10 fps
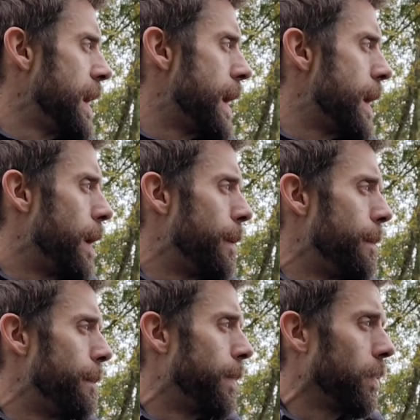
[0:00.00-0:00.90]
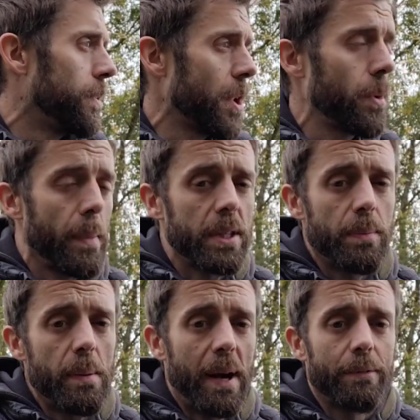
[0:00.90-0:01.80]
But there's only meant to
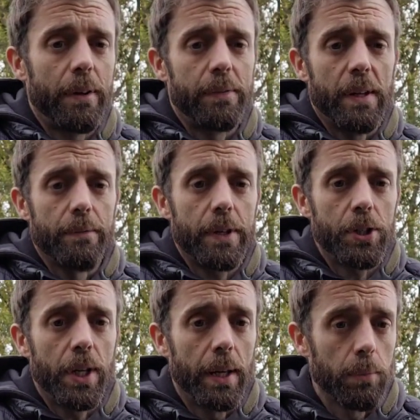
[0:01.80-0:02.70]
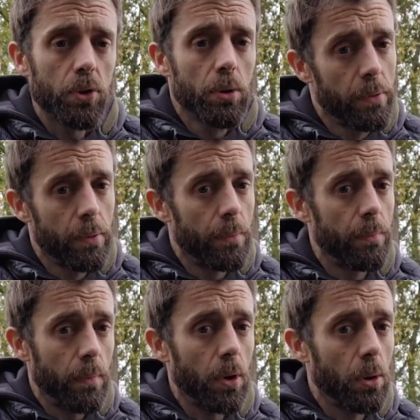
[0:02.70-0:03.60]
be about 15 fish in here, but some of
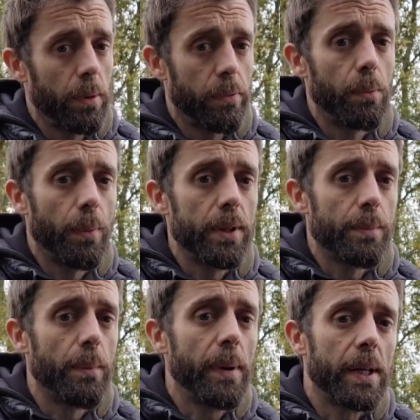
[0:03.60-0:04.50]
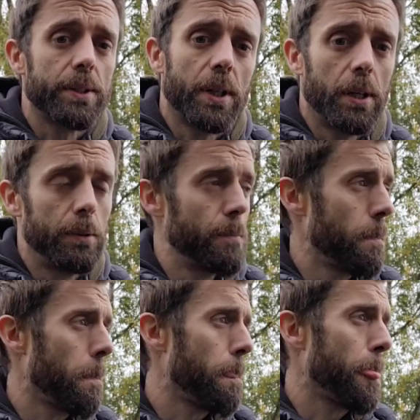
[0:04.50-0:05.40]
them, a couple of them are meant to be big, so
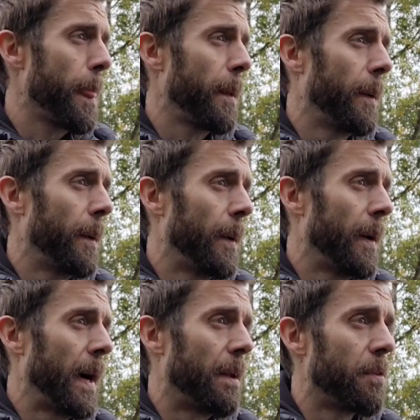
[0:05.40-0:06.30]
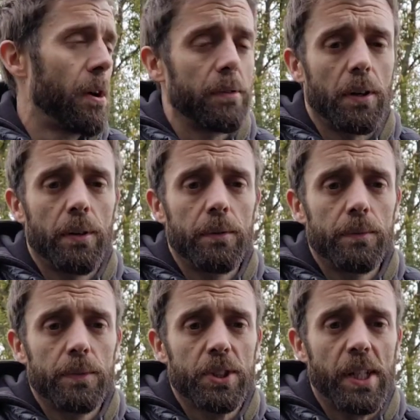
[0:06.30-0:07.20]
I'd rather
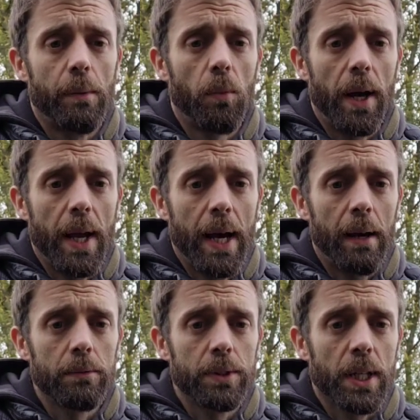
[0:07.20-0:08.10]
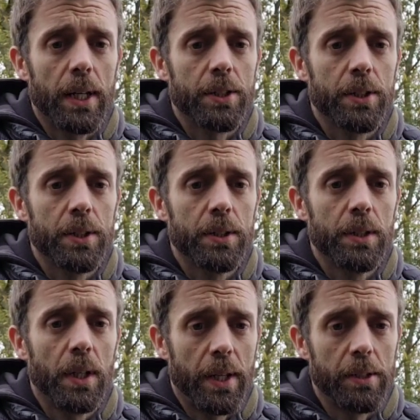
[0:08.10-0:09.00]
sit and wait out to catch
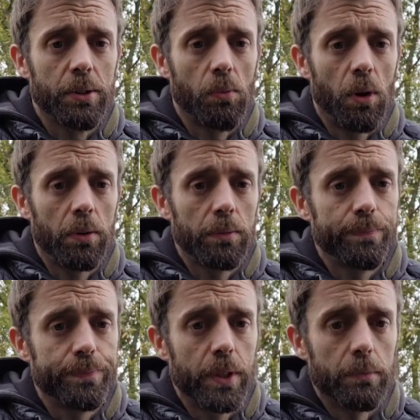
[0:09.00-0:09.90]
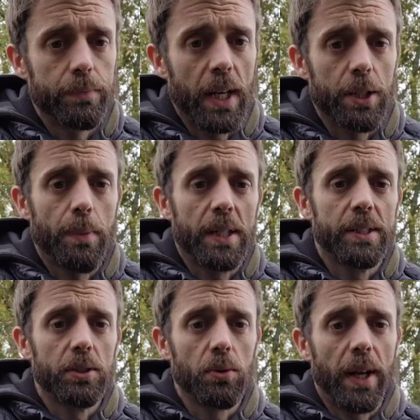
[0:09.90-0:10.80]
a decent one than catch
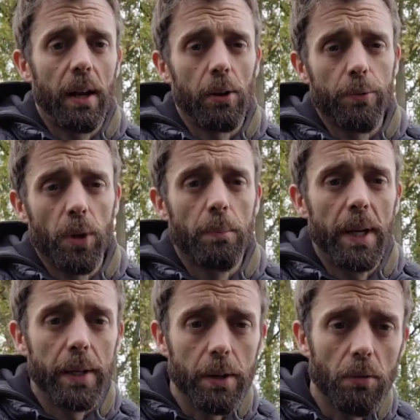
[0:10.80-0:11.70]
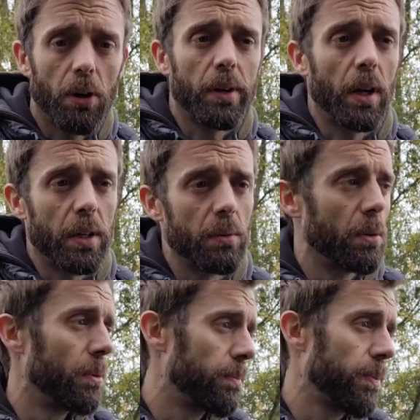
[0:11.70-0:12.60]
pasties all day long. If you want to bend in your rod like you
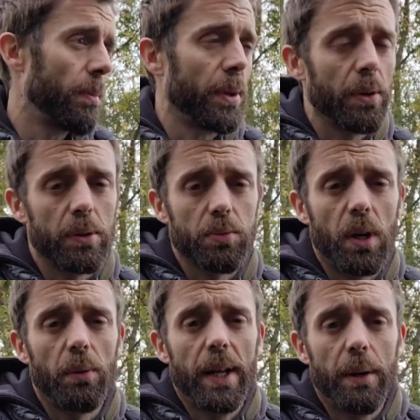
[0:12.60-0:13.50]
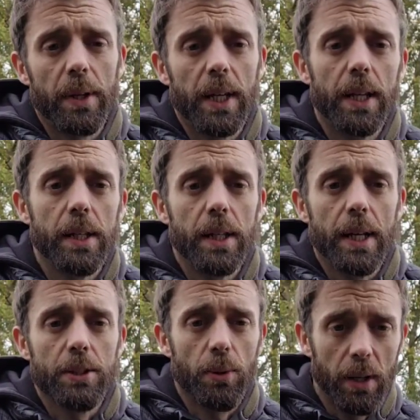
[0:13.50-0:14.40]
all probably do as well, now and again you get
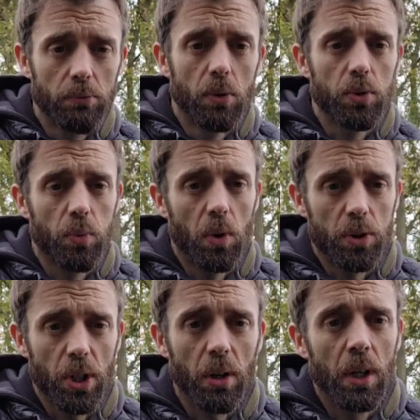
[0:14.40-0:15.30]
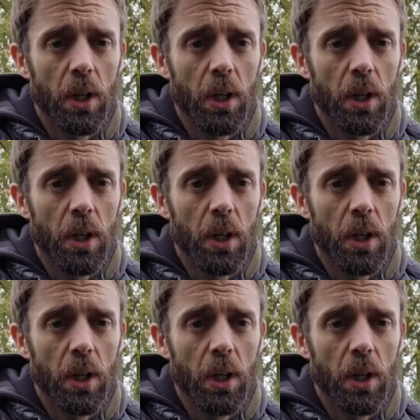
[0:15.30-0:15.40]
down to a little runs water,